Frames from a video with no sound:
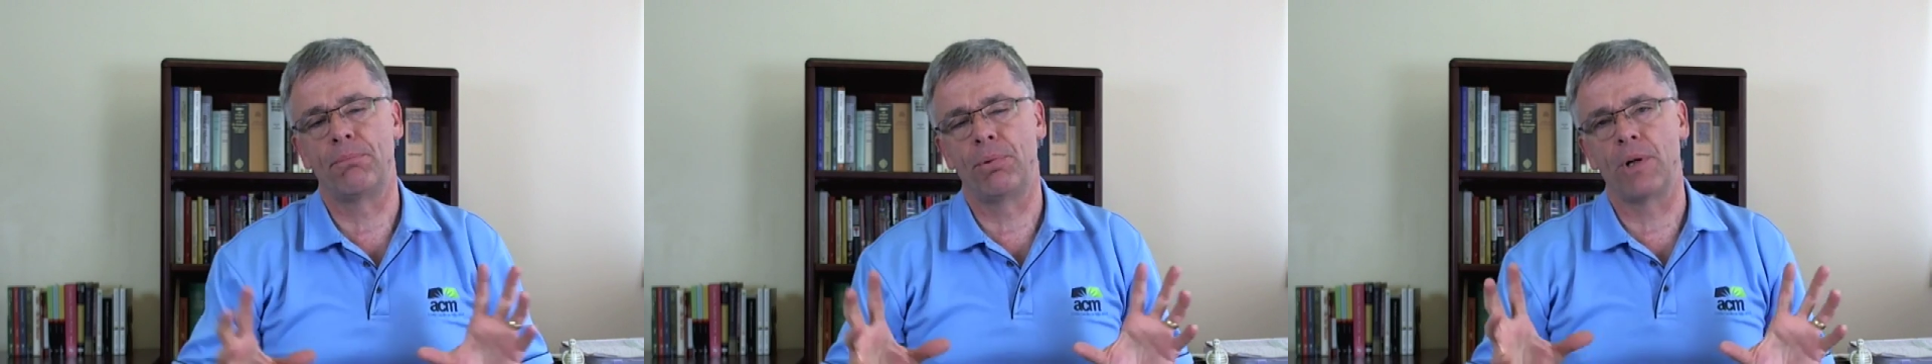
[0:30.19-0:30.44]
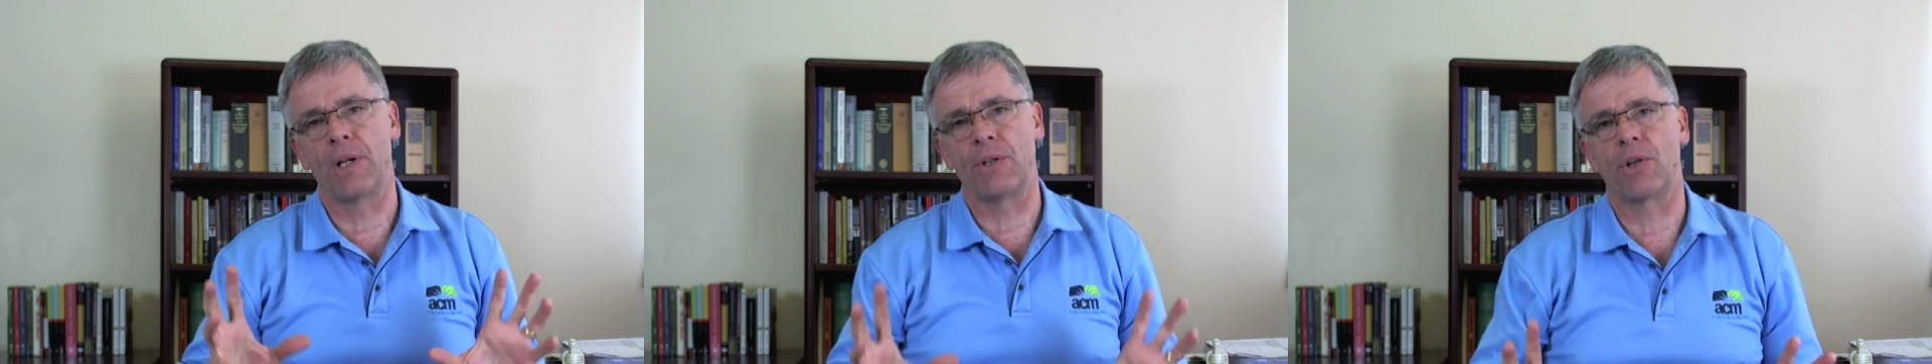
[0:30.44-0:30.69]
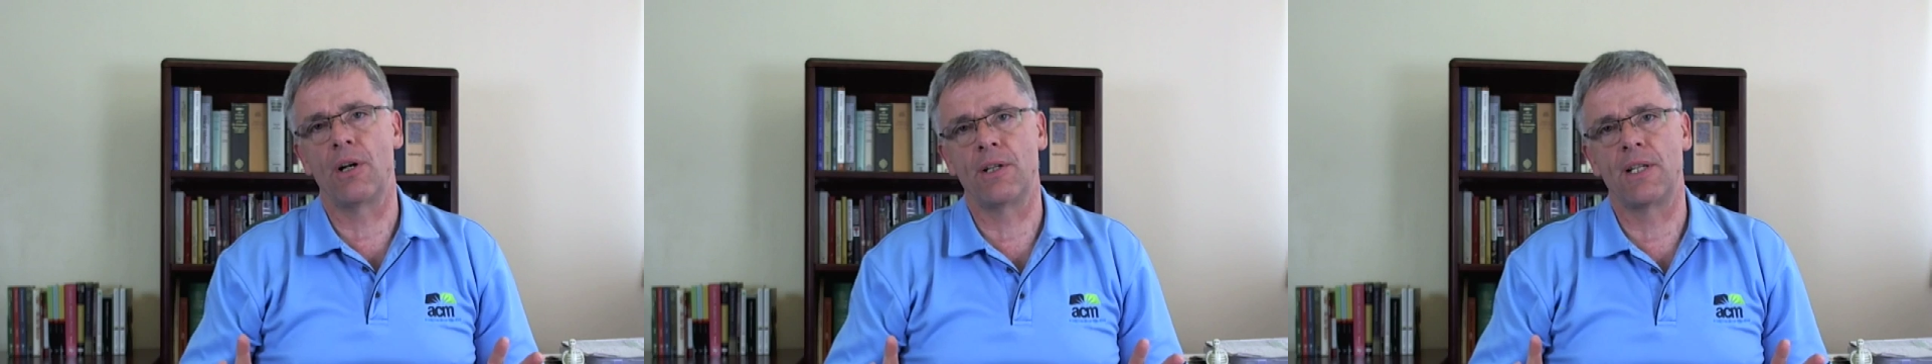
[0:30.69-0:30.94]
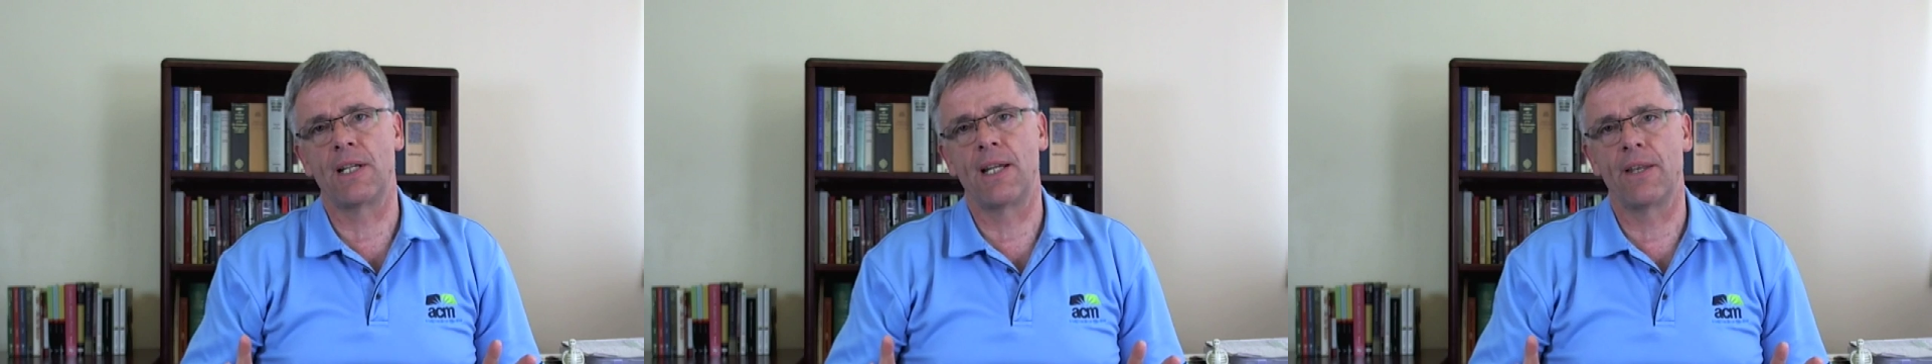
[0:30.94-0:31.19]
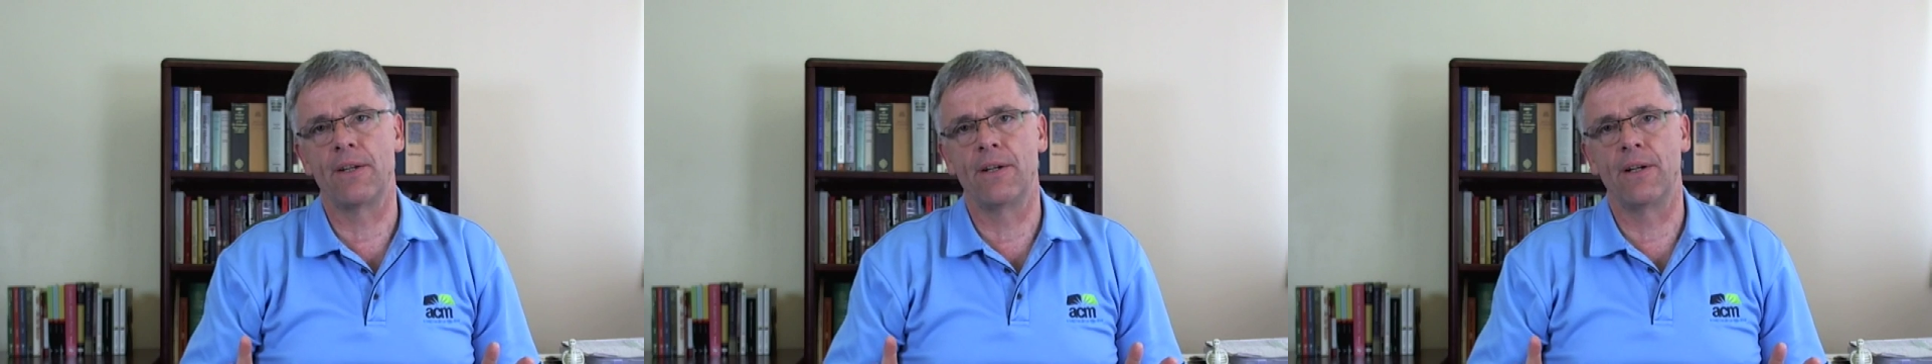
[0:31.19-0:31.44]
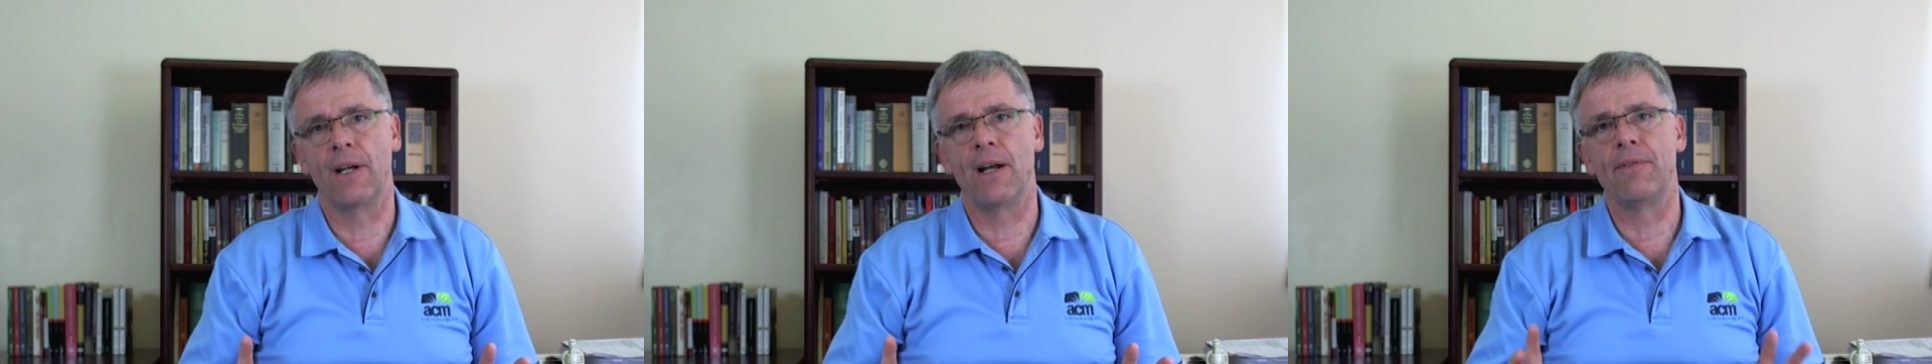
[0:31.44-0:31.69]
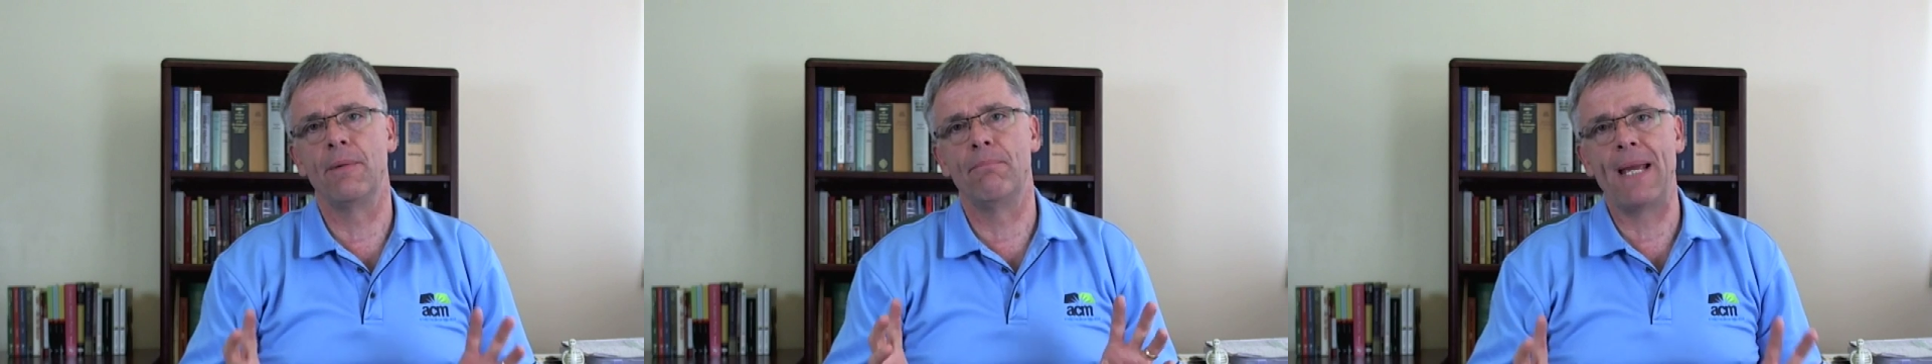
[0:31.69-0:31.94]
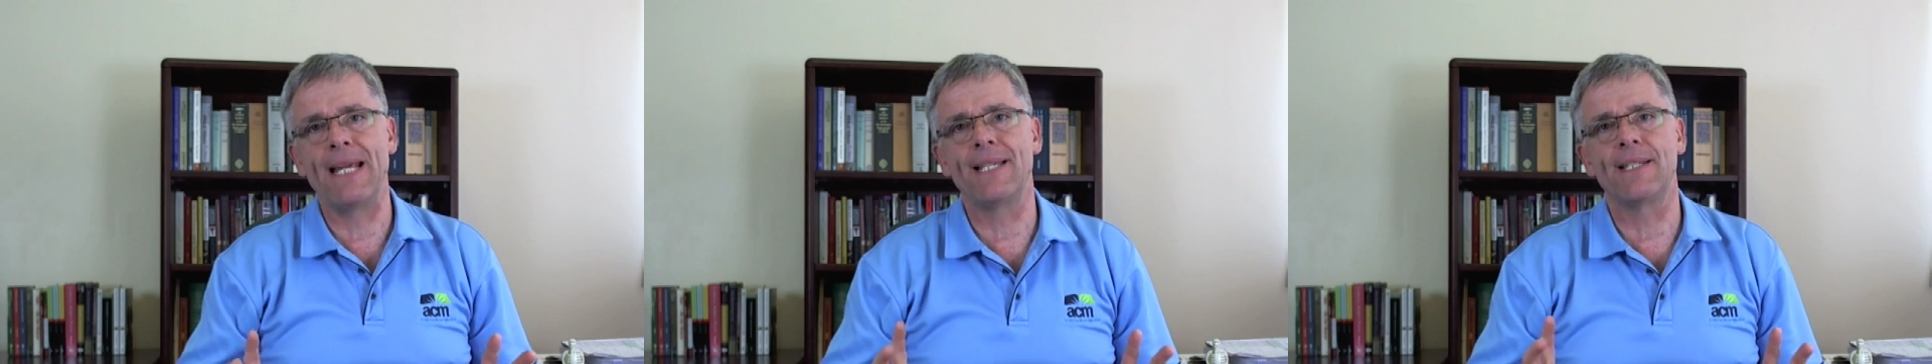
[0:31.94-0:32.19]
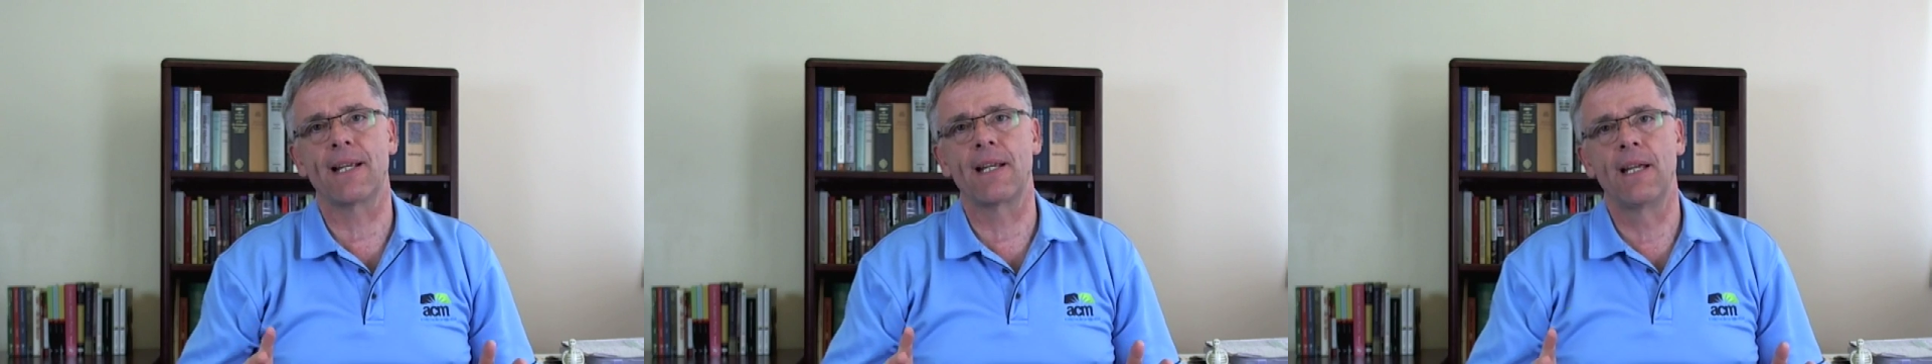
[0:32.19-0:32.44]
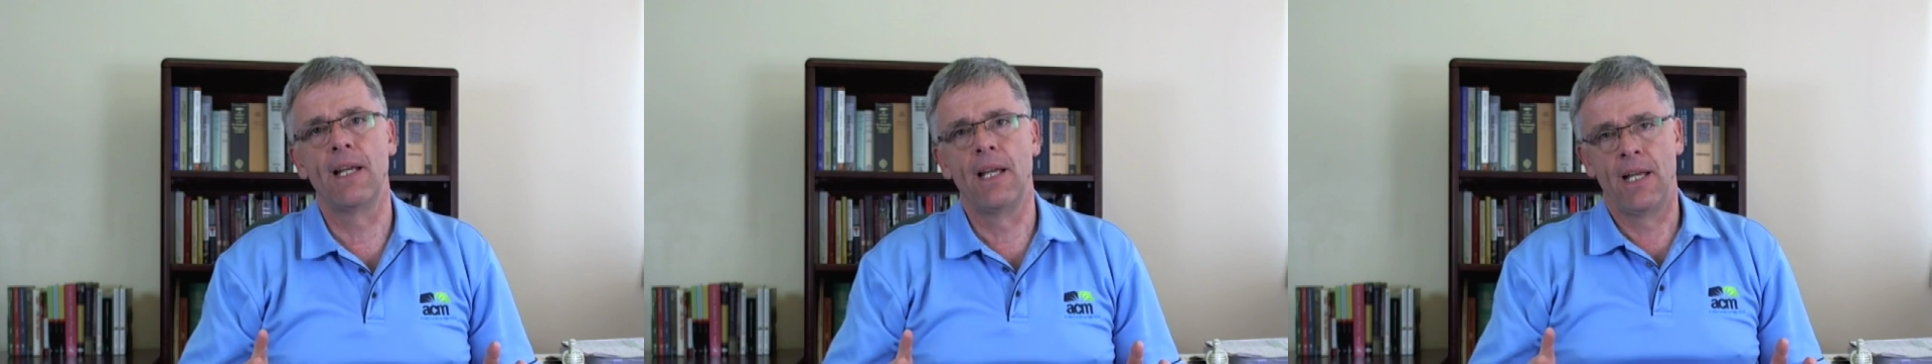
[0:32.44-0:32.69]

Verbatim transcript: put a chart together of the basic